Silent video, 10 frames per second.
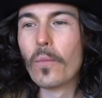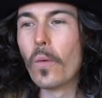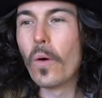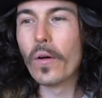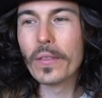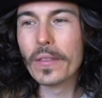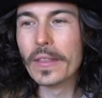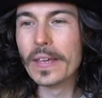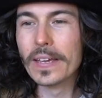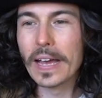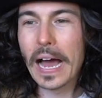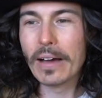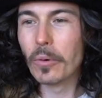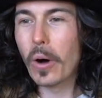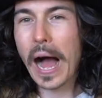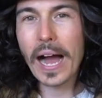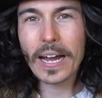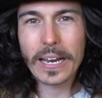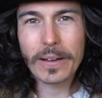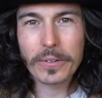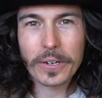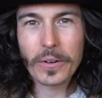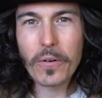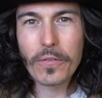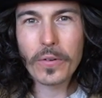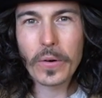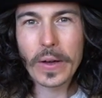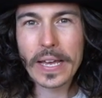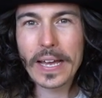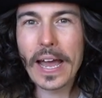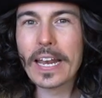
what angle I'm gonna go for here.